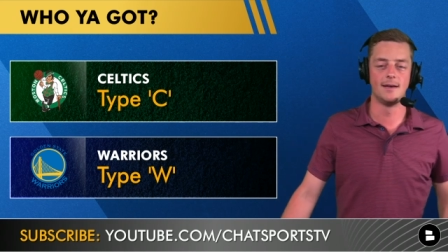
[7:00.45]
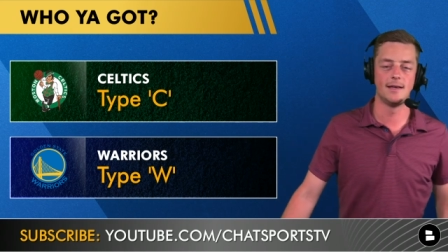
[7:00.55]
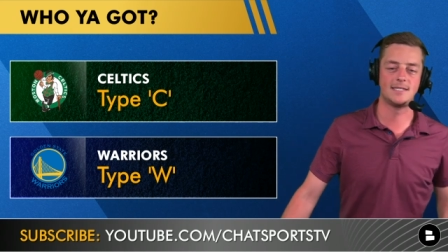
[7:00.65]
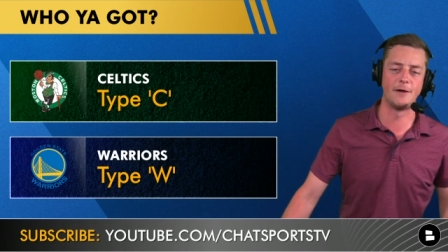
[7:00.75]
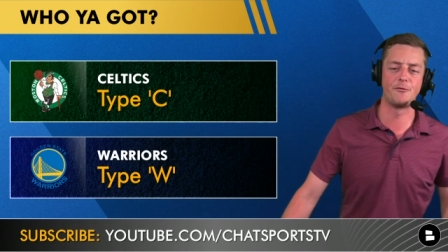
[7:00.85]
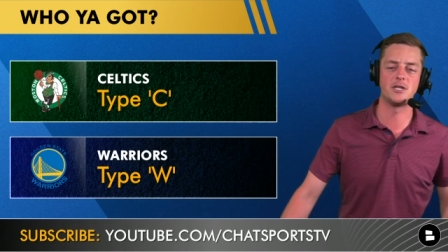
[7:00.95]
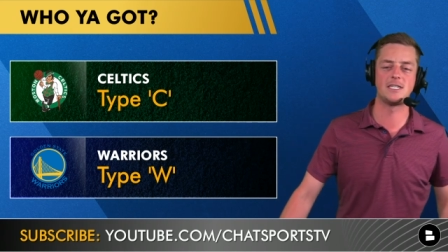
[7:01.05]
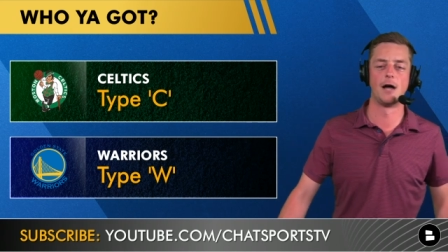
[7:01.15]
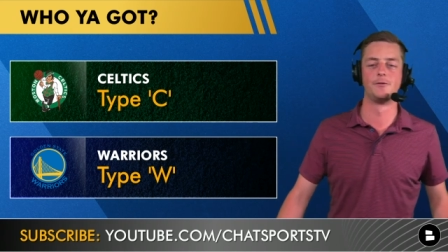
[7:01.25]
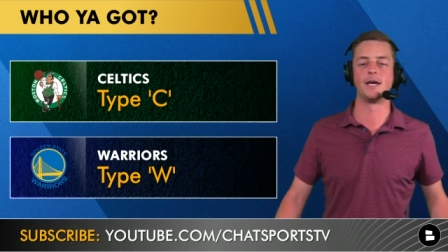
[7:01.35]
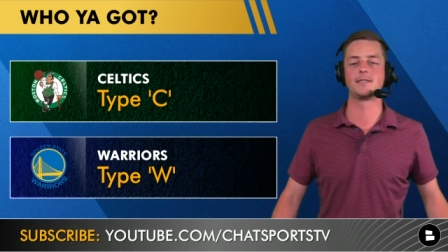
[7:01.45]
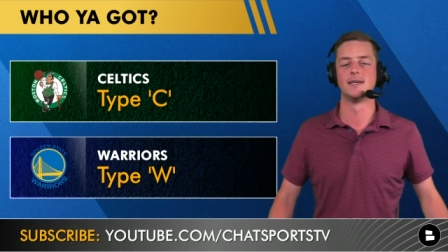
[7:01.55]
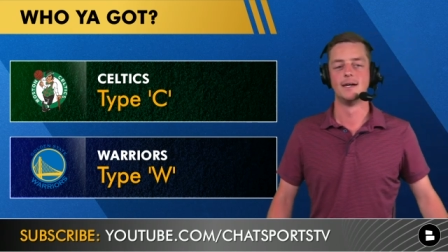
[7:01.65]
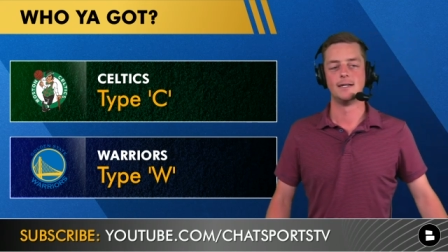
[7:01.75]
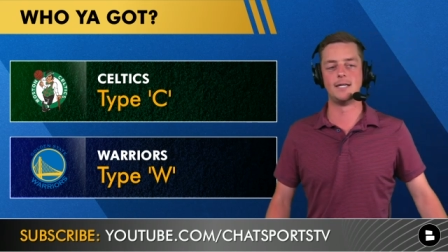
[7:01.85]
C for the Celtics,
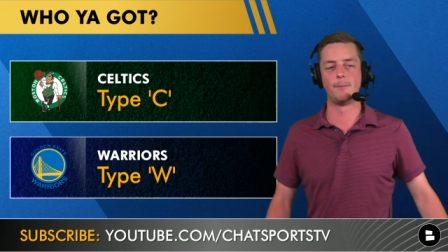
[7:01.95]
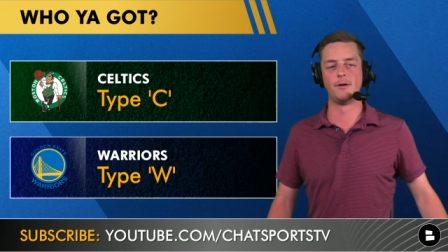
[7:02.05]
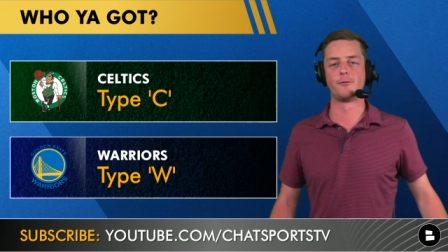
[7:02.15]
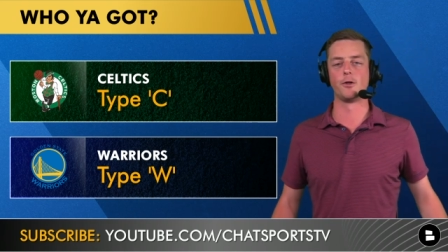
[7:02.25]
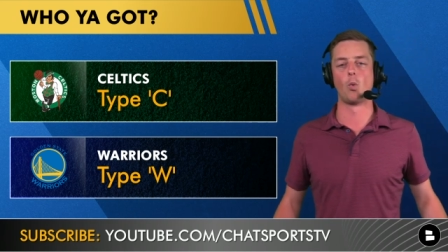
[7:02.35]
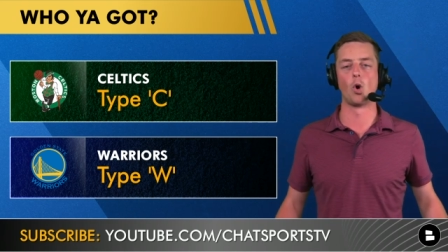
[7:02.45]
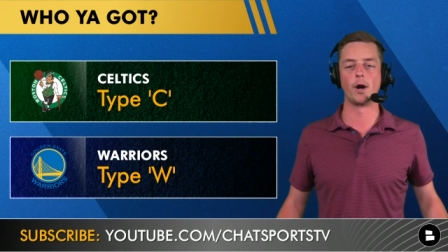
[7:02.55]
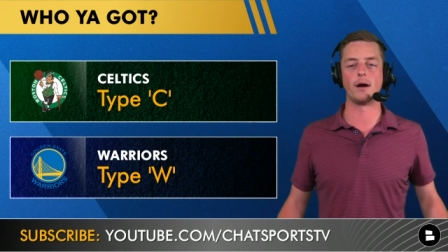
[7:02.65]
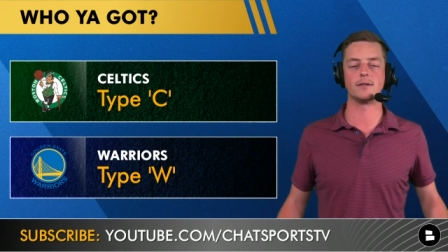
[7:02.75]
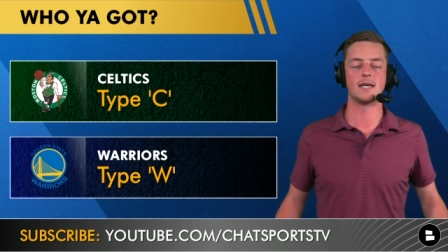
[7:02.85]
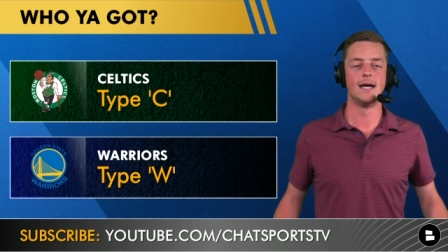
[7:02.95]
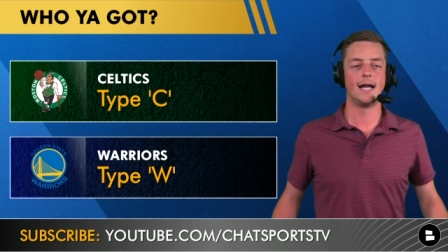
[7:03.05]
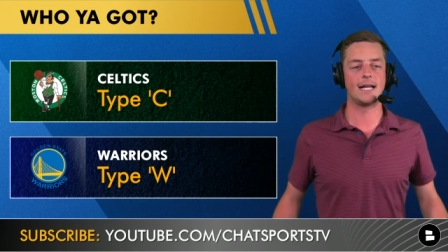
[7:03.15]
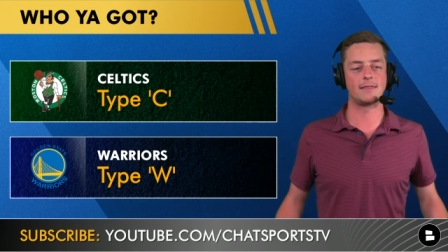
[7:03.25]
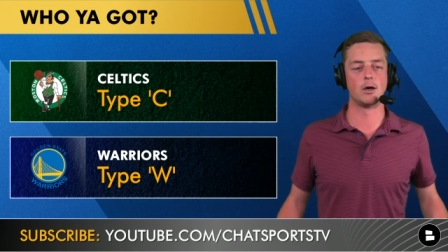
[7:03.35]
W for the Warriors.
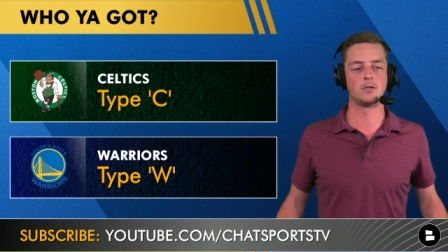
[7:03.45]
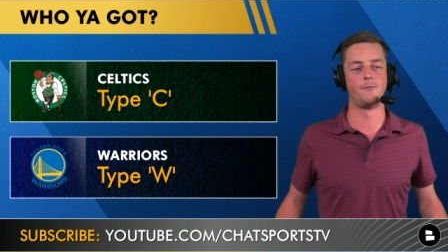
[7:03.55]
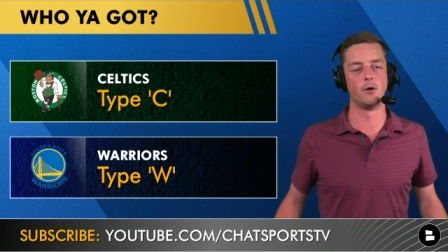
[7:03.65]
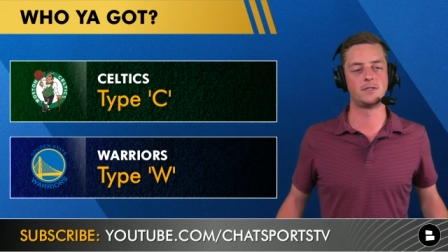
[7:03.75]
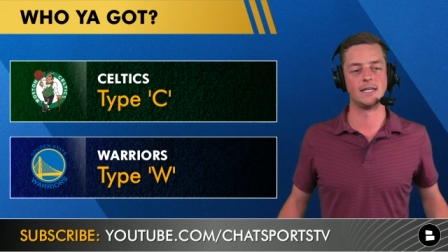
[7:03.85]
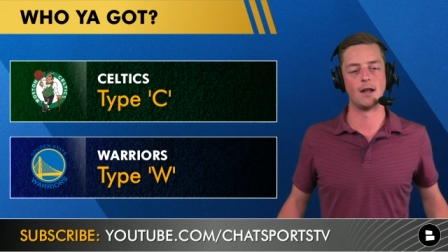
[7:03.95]
Get those votes in.